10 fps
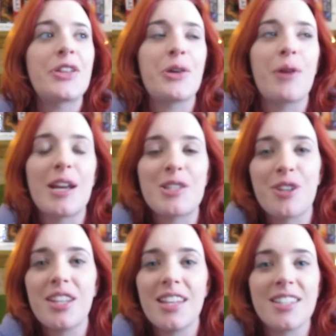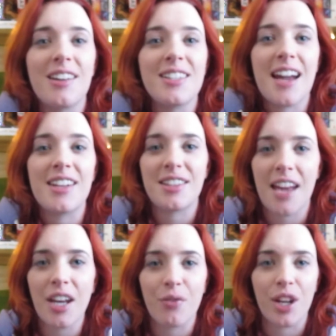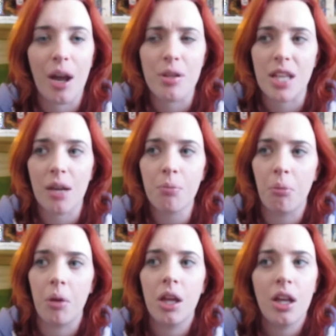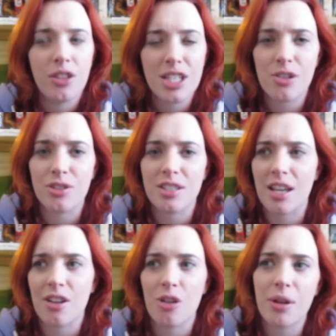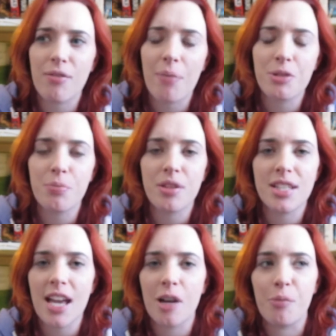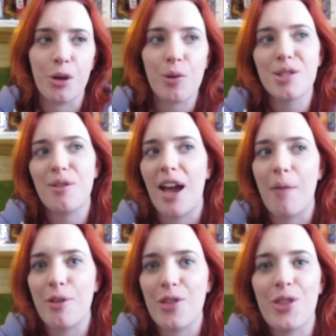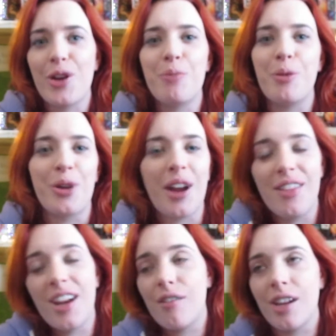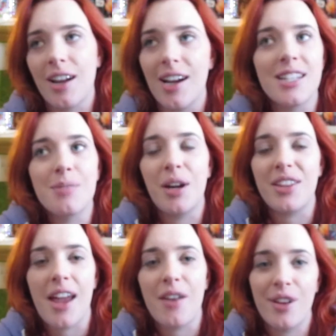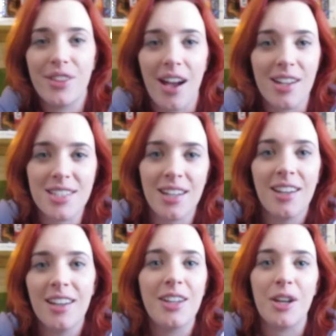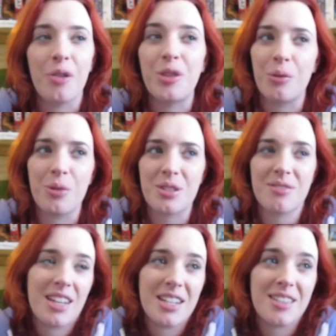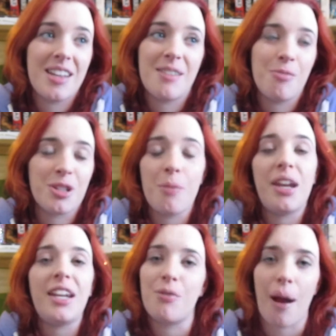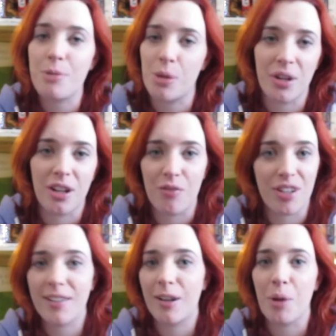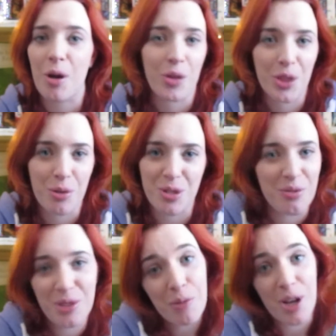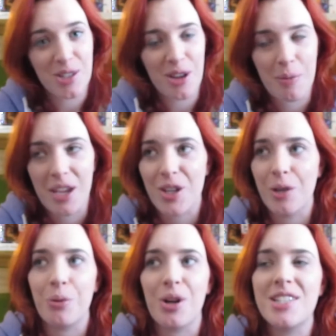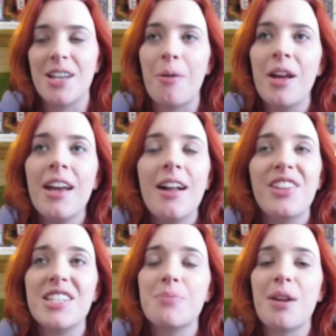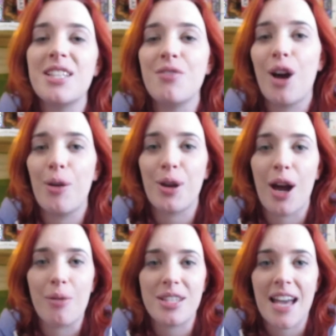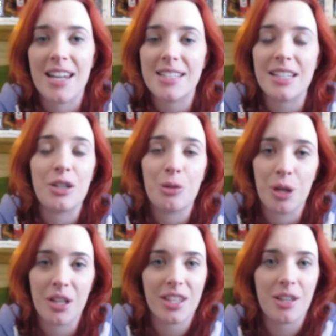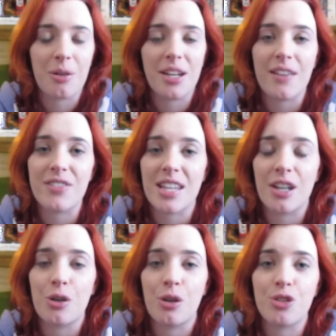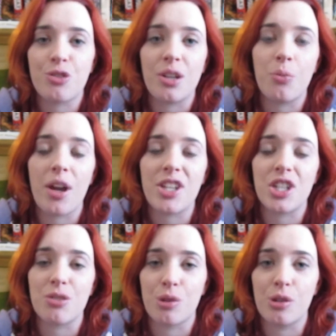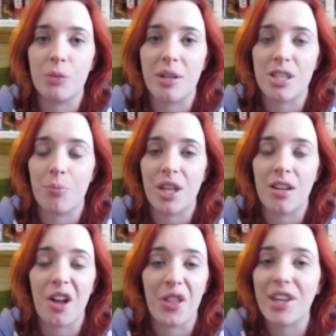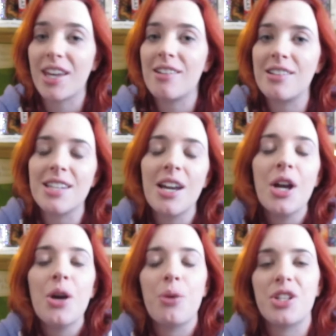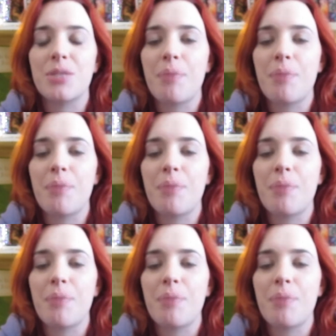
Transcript: so when I was reading this and I was getting to the end of it I was like hmm this looks as like going to be wrapped up in the second book. What's going to happen in the third book? And then I realised by the end of it that, you know, there was it, it was completely wrapped up in a lovely little bow that there wasn't there wasn't going to be a third book. So this is basically following on with Celestine North, who lives in a country which is ruled by something called the Guild, which is